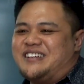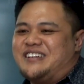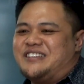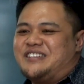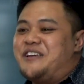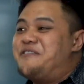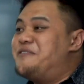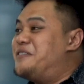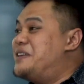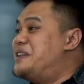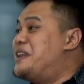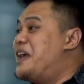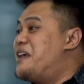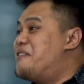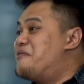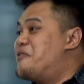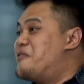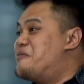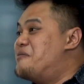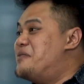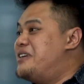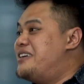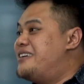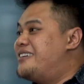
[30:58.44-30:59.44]
safety net
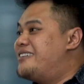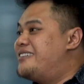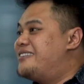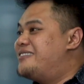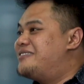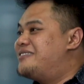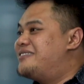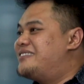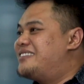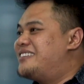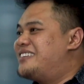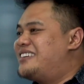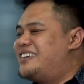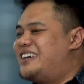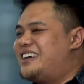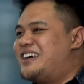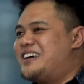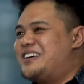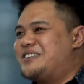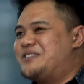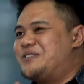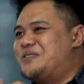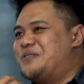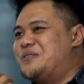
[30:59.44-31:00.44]
for me.
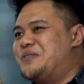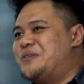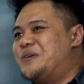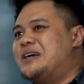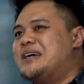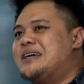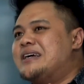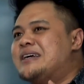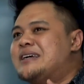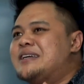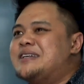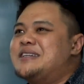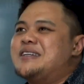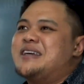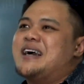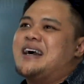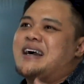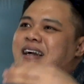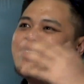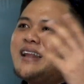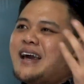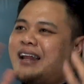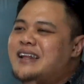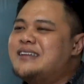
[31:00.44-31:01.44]
Yeah. So
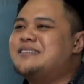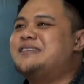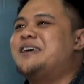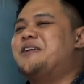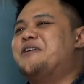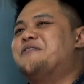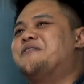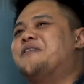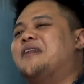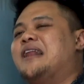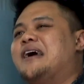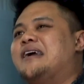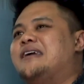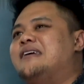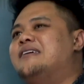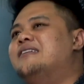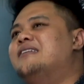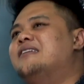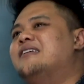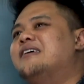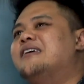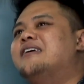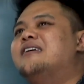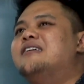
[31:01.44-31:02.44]
another set of
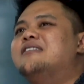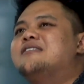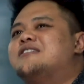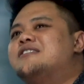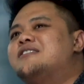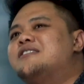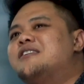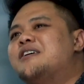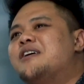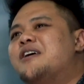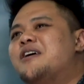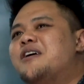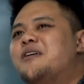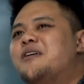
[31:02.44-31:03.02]
client is